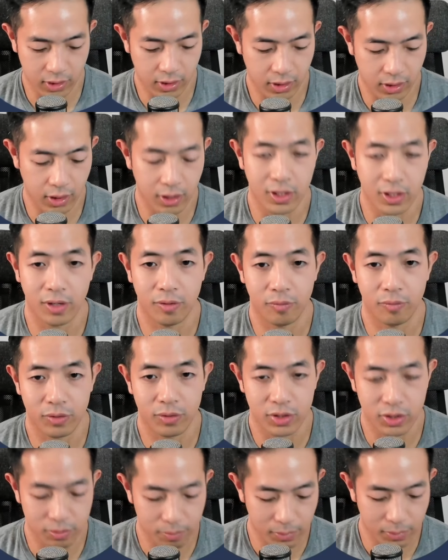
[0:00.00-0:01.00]
And then we'll
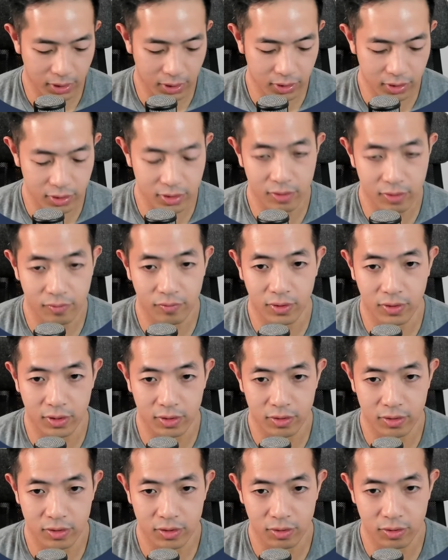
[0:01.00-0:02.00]
just make the
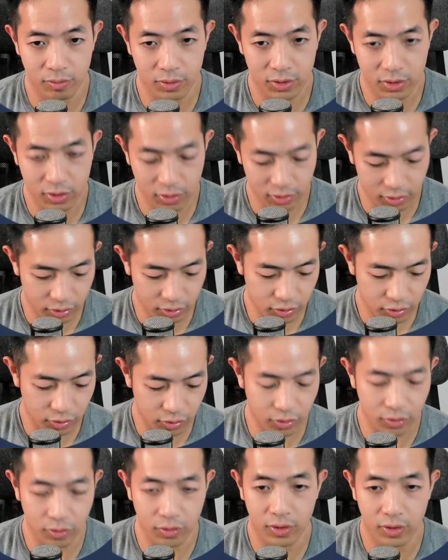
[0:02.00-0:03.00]
default to return
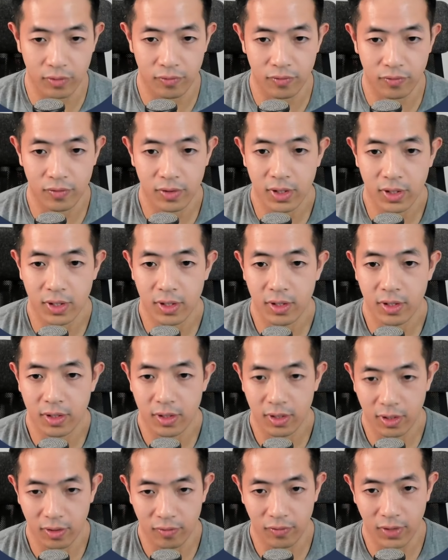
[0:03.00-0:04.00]
true. If
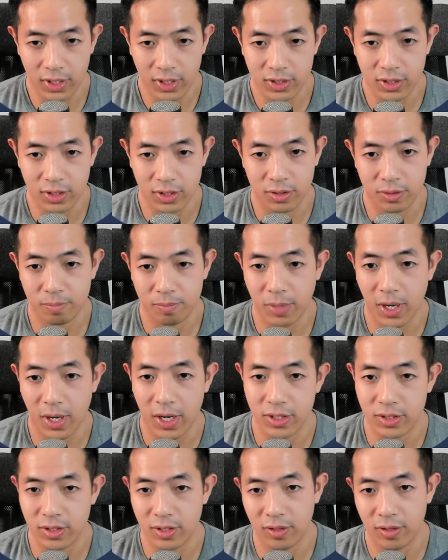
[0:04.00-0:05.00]
x is
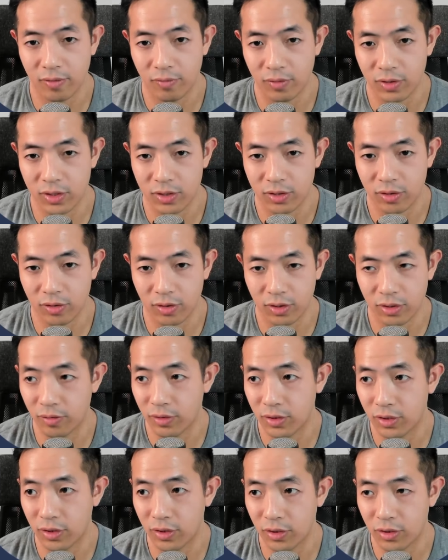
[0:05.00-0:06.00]
positive, we're just going to
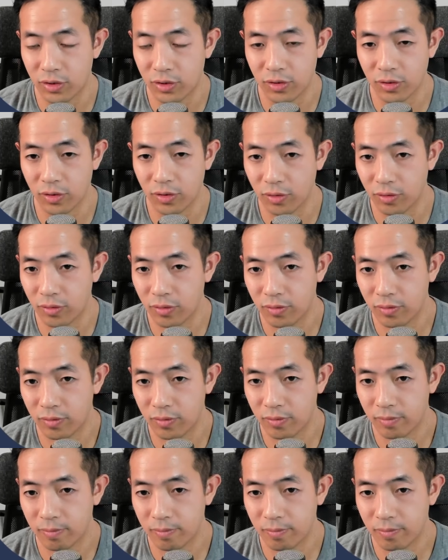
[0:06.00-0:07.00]
return true
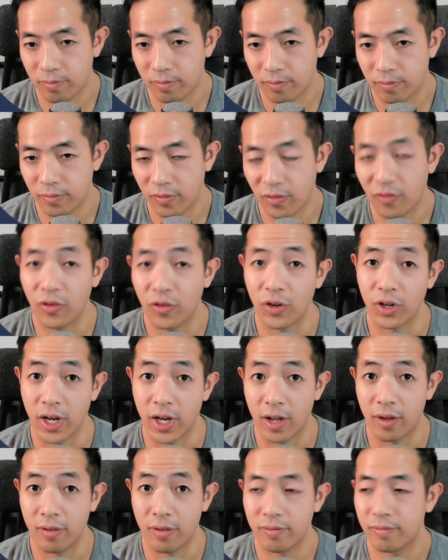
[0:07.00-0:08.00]
for
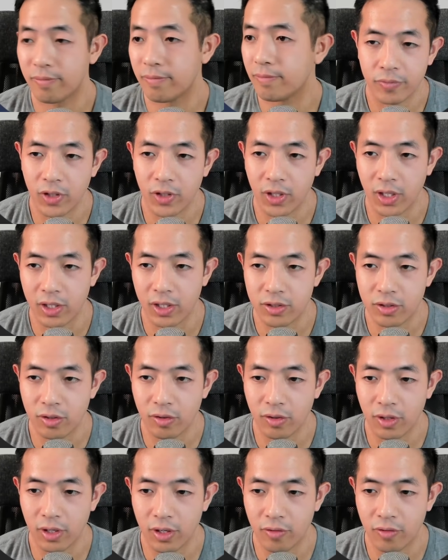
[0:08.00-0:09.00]
now. Okay, let's go
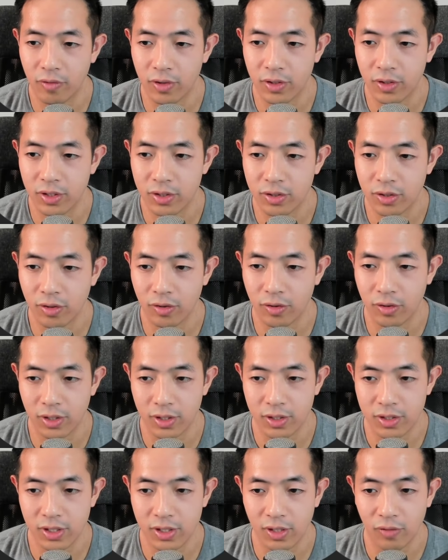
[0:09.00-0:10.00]
ahead and run this code
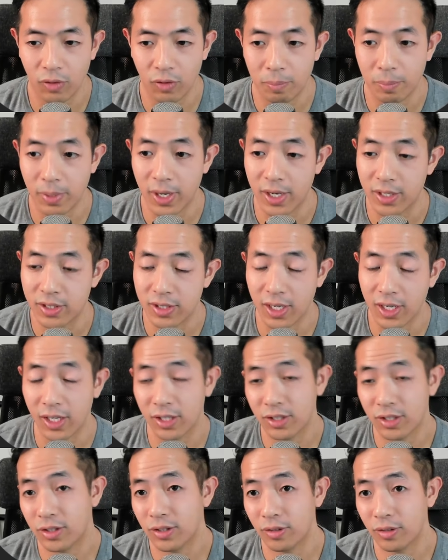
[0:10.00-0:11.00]
and see if we pass
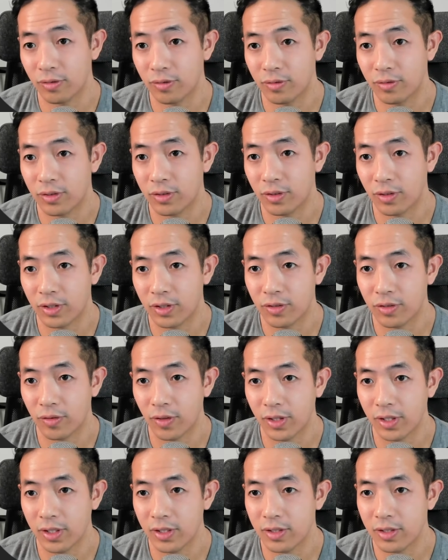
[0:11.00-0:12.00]
case 2. So let's
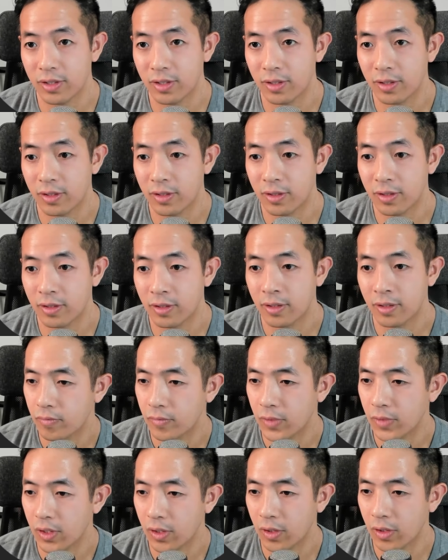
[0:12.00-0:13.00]
run this.
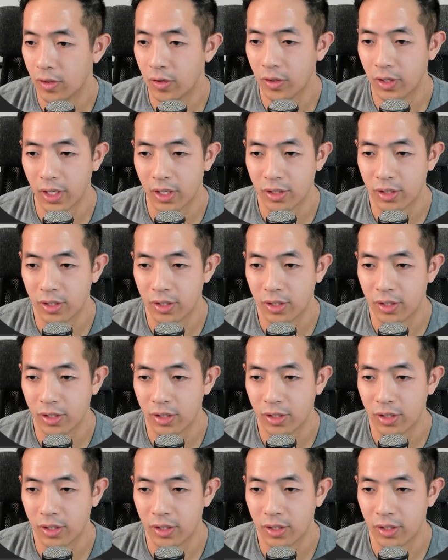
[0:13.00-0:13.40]
Okay,